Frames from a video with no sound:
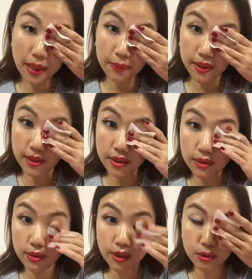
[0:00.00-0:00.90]

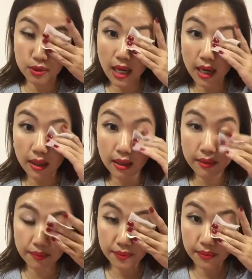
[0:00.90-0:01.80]
application. Don't need to tuck
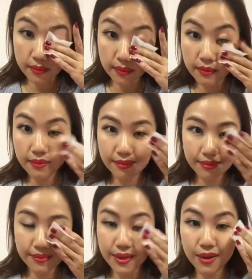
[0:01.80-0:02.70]

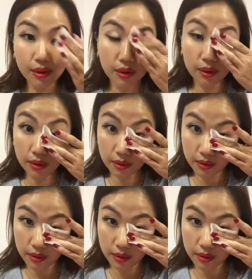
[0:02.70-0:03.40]
your